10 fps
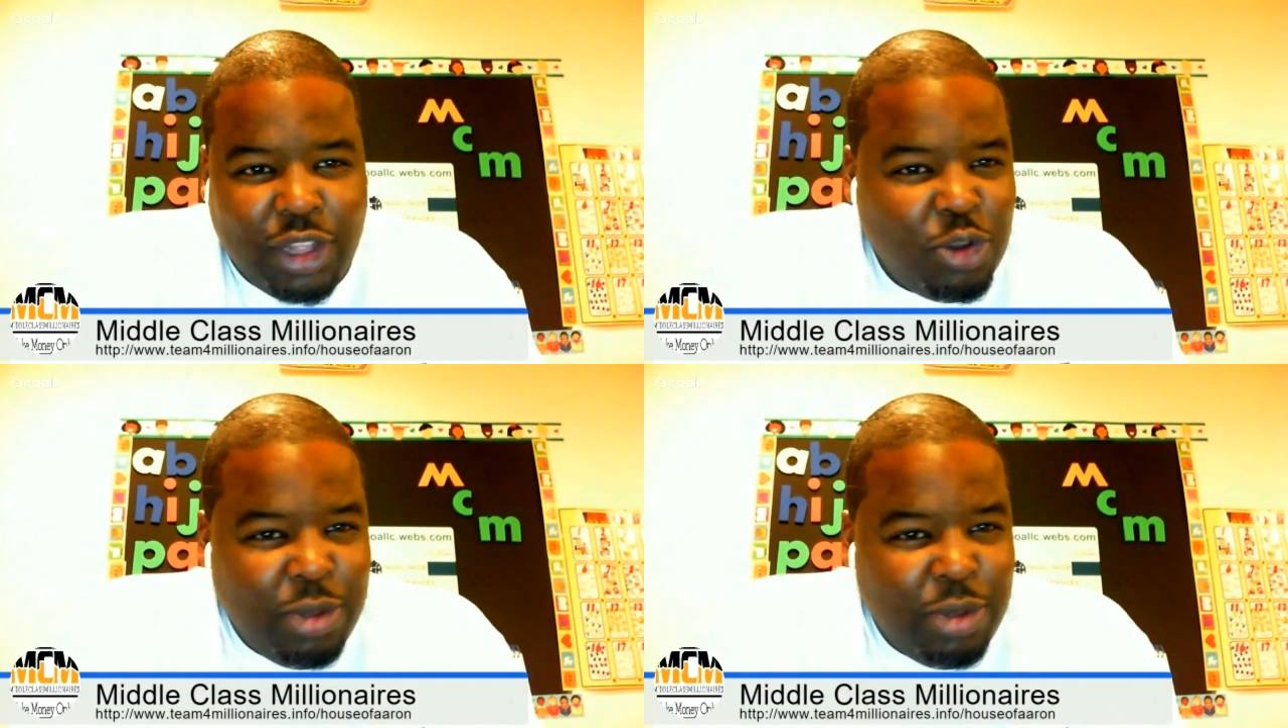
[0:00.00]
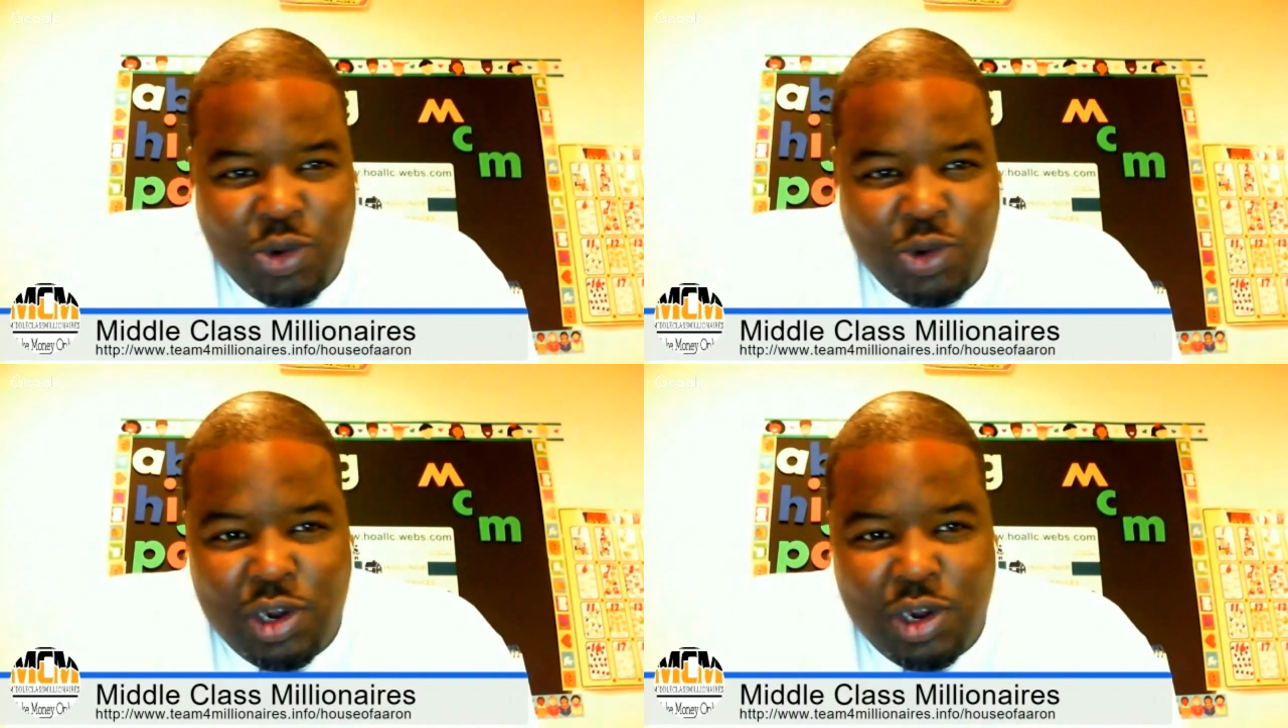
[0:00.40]
you're beating,
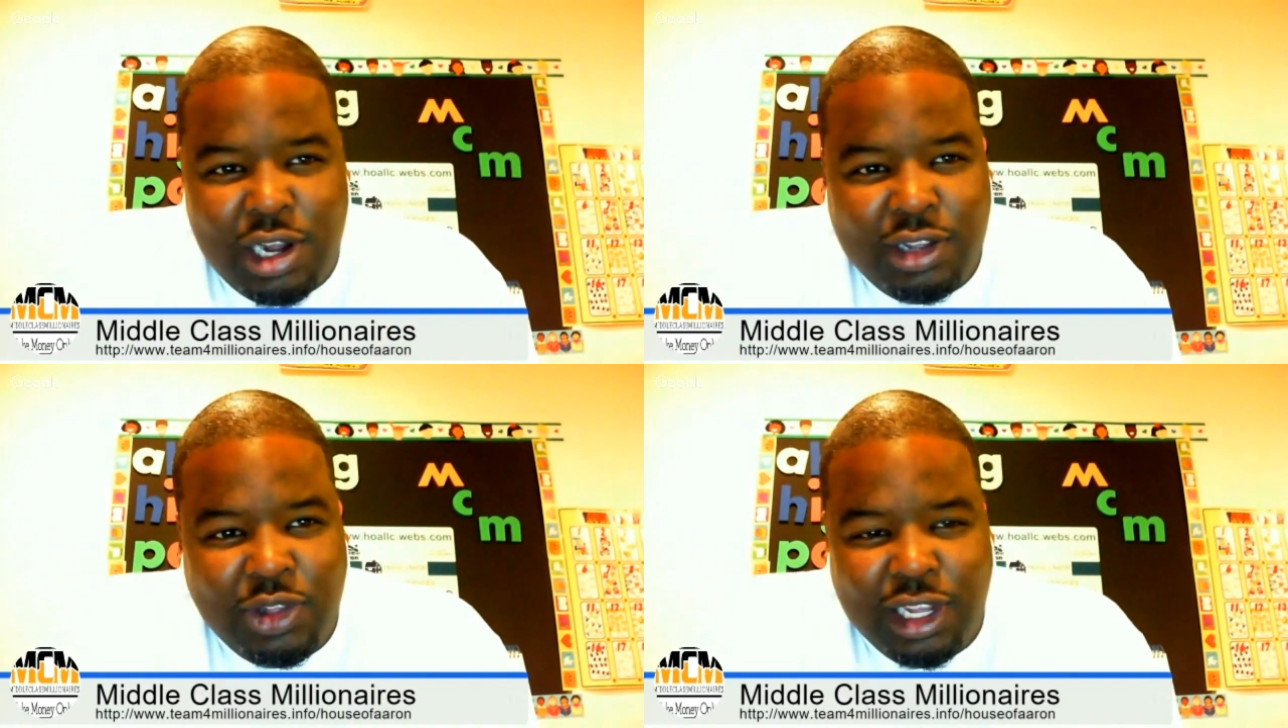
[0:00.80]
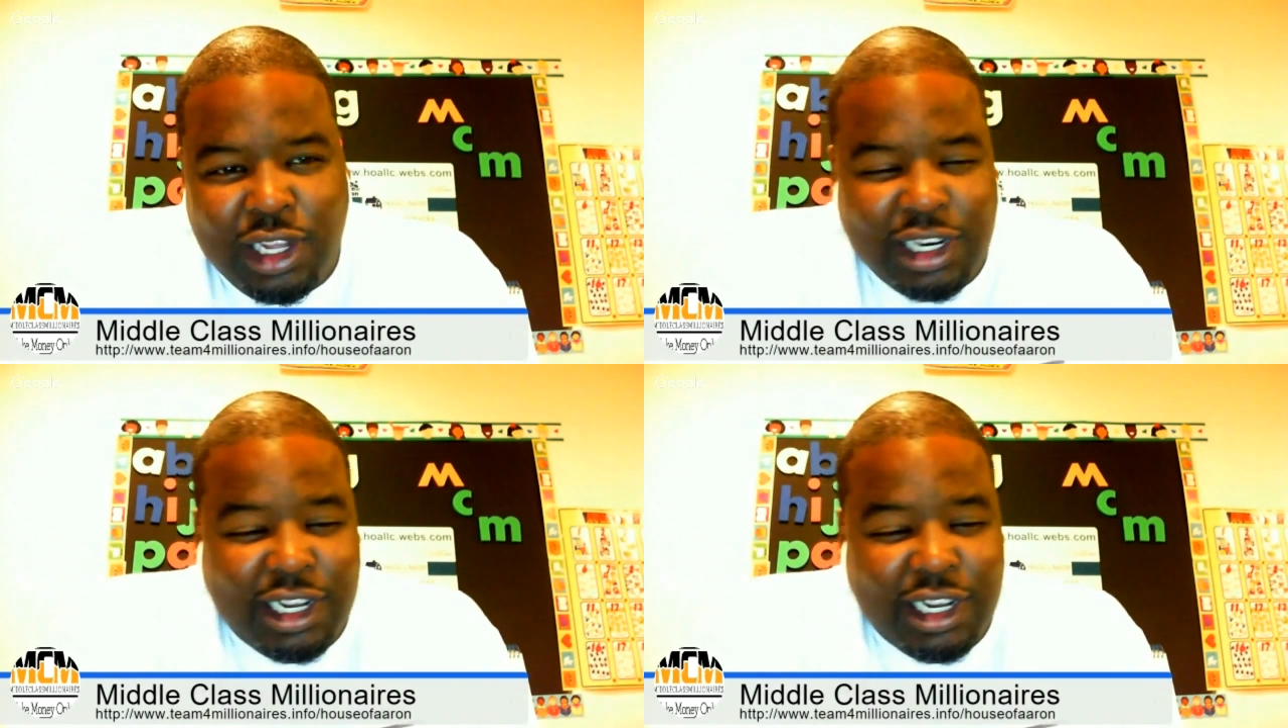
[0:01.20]
you are. You think
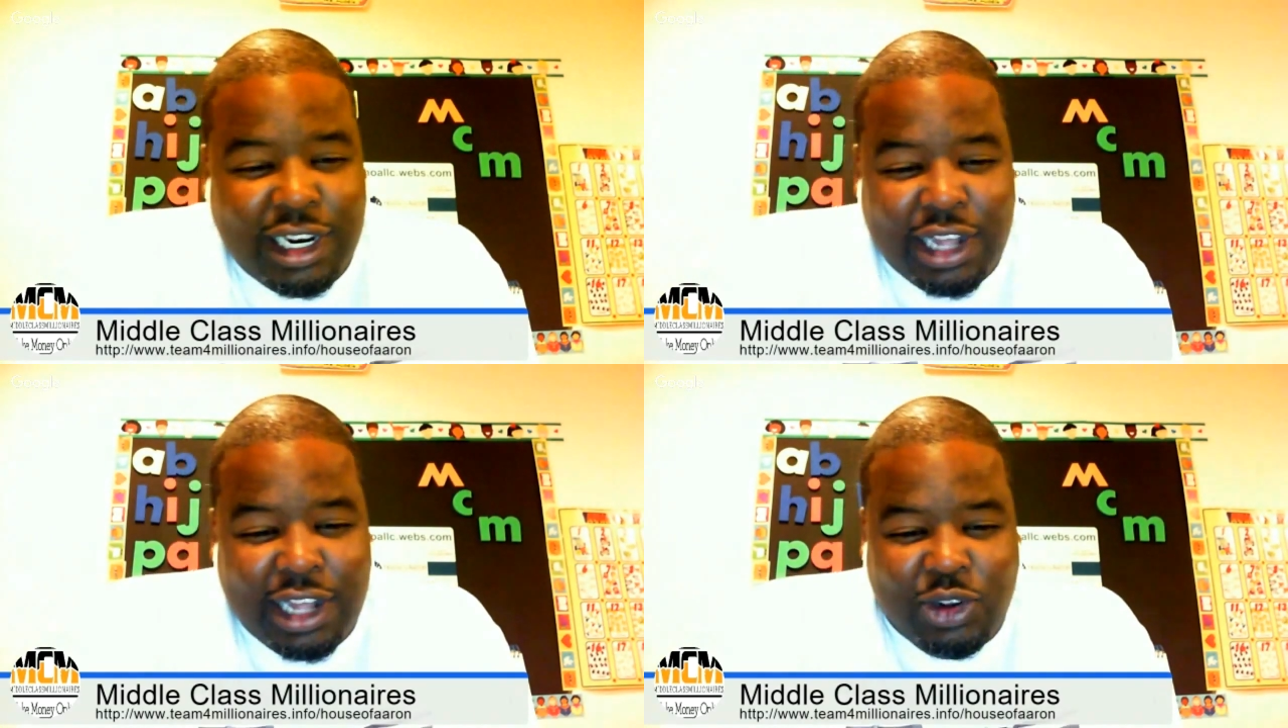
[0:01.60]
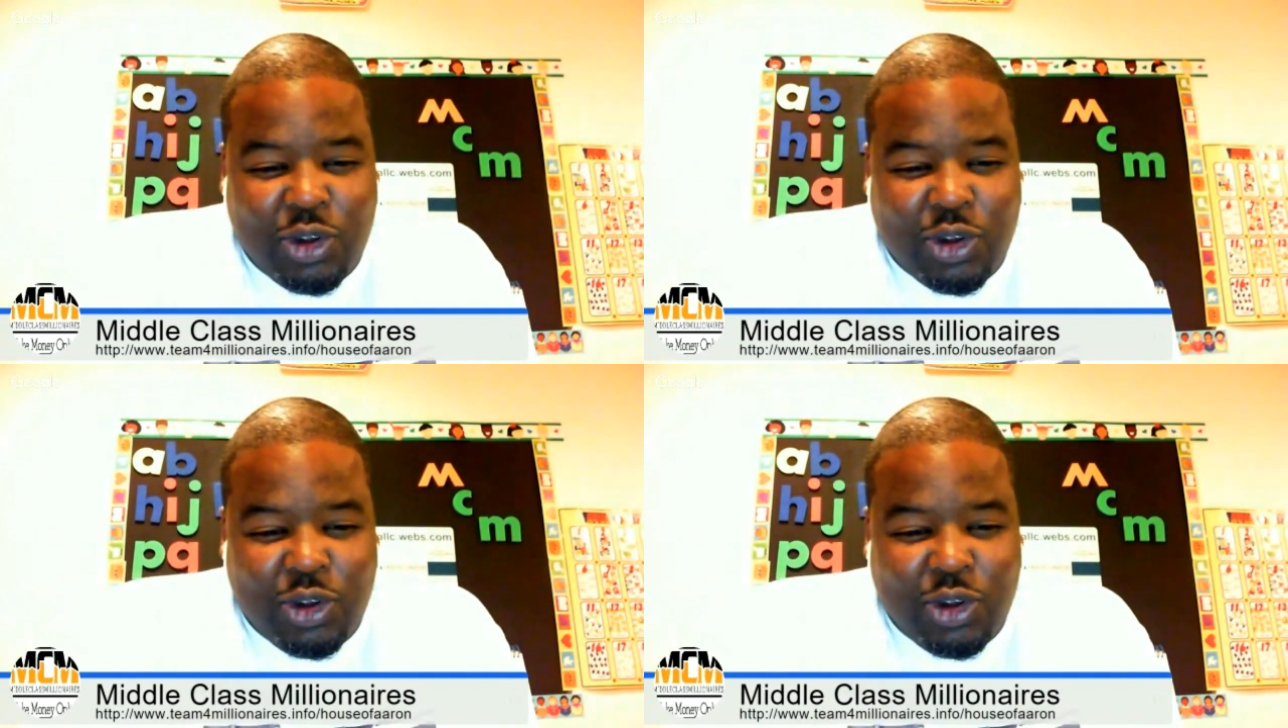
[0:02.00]
that they're not, you don't.